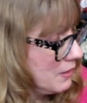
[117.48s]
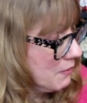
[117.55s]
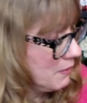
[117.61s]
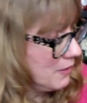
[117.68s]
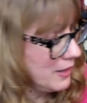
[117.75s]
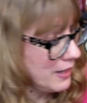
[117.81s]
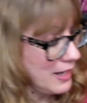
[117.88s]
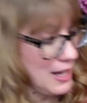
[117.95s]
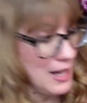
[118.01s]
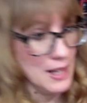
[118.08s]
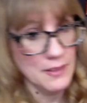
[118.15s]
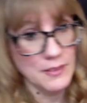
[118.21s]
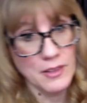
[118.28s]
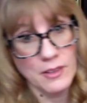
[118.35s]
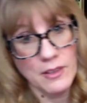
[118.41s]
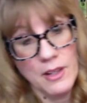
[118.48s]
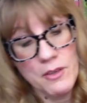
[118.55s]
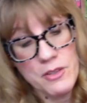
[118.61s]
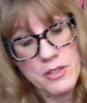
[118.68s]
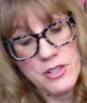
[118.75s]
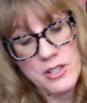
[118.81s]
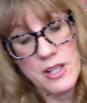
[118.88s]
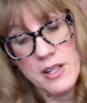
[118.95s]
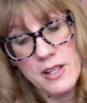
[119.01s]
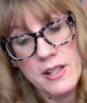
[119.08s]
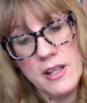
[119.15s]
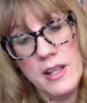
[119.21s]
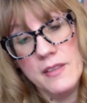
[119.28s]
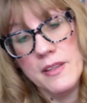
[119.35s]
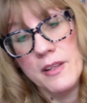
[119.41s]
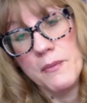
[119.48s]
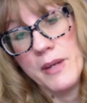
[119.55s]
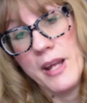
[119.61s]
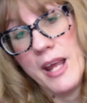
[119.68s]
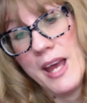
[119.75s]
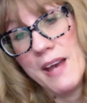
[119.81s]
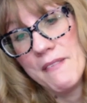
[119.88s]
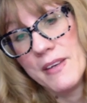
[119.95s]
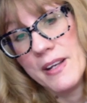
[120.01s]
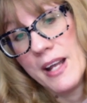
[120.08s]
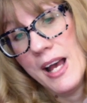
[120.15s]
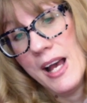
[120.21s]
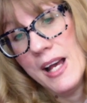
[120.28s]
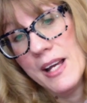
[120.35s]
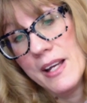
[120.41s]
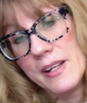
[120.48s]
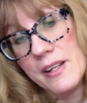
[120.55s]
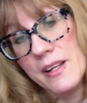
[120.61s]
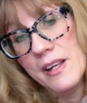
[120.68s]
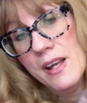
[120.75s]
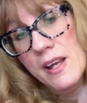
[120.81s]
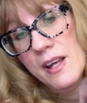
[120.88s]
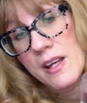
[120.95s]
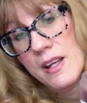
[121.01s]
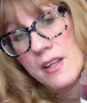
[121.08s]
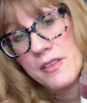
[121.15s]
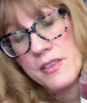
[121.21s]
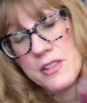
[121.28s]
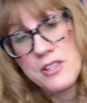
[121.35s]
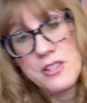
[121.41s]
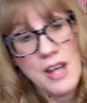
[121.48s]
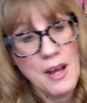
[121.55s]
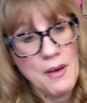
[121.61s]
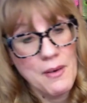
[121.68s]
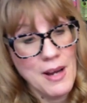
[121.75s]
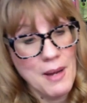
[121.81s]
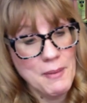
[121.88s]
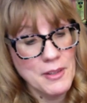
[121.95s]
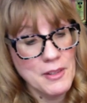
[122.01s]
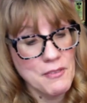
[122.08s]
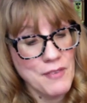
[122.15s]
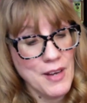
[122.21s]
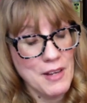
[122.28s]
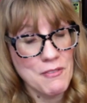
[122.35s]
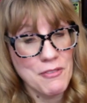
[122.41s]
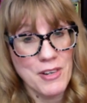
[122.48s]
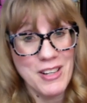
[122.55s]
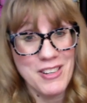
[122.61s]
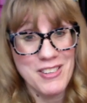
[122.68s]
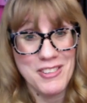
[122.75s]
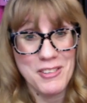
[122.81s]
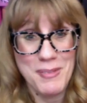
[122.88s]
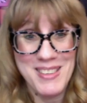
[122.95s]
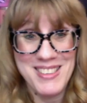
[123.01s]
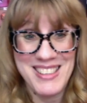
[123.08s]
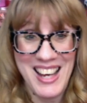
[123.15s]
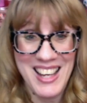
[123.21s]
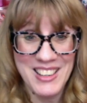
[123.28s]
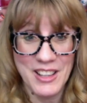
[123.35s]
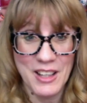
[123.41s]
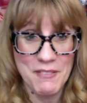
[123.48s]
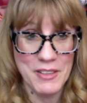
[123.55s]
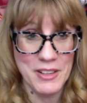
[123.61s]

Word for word: one on the lotion and then we have it on the shower i mean the fine fragrance mist i love a